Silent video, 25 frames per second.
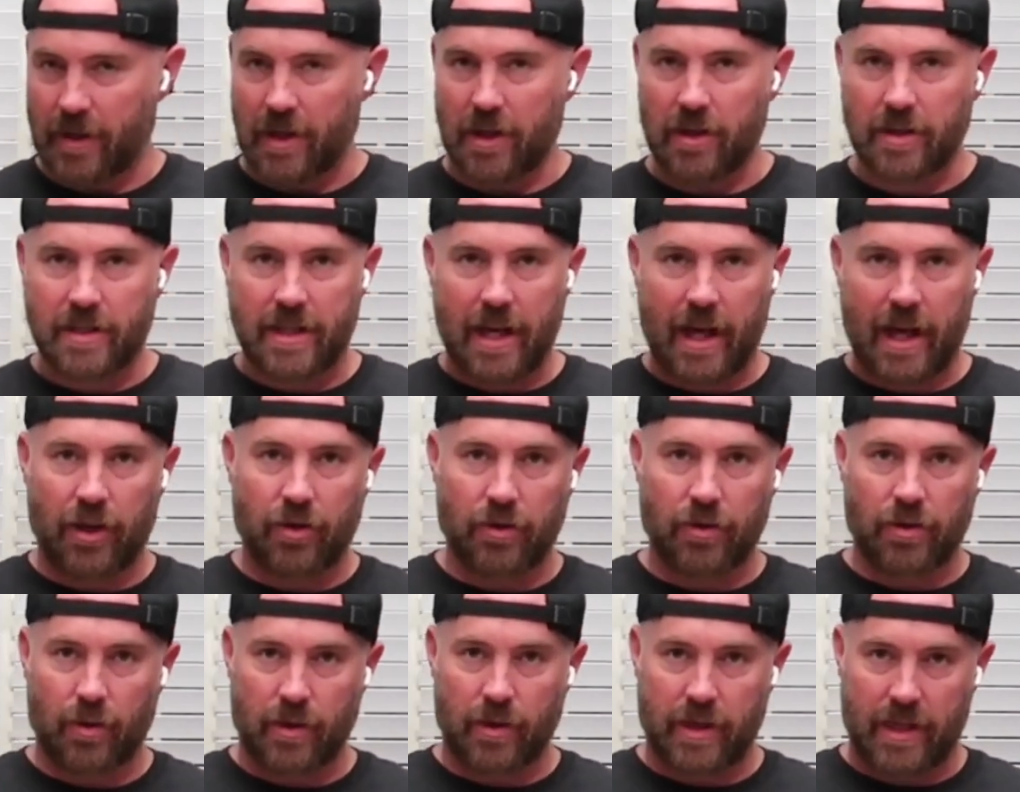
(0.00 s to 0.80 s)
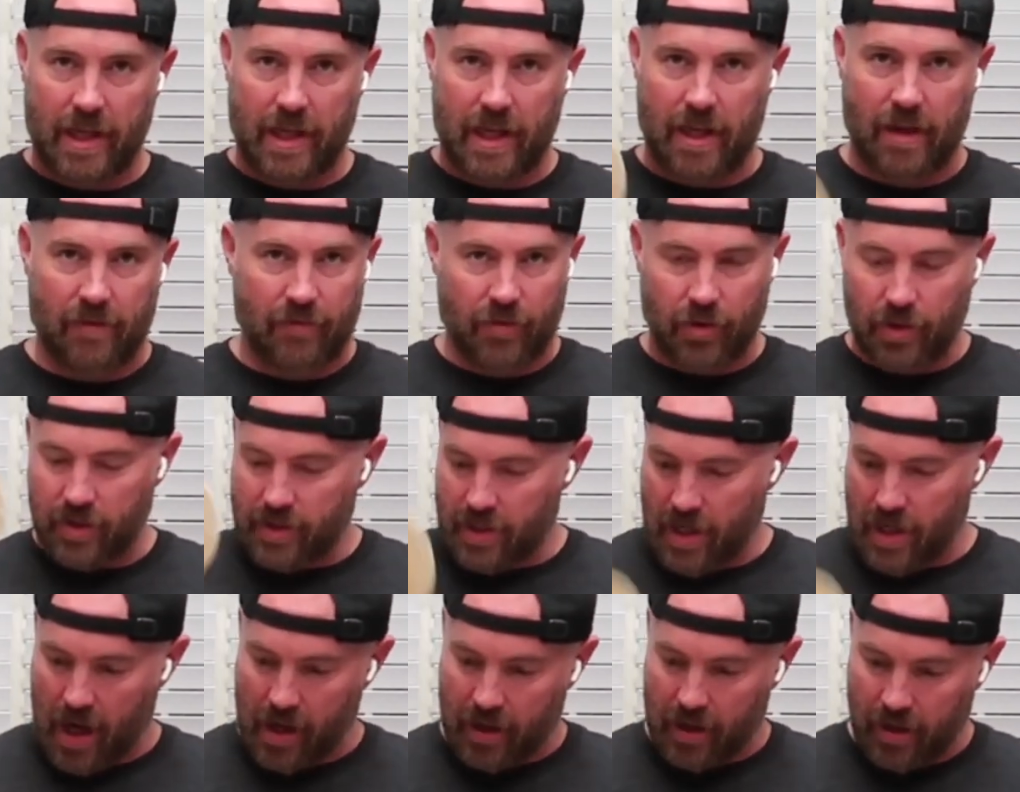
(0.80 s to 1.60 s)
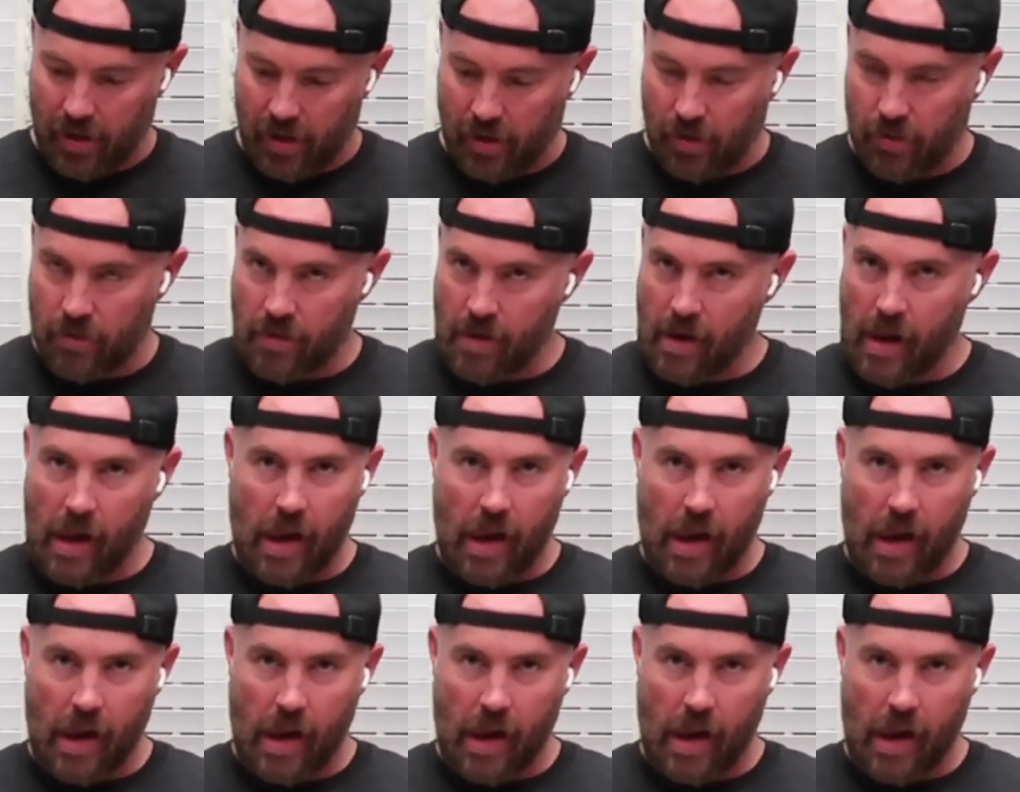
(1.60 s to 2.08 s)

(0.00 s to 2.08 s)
You take your tortilla for your taco.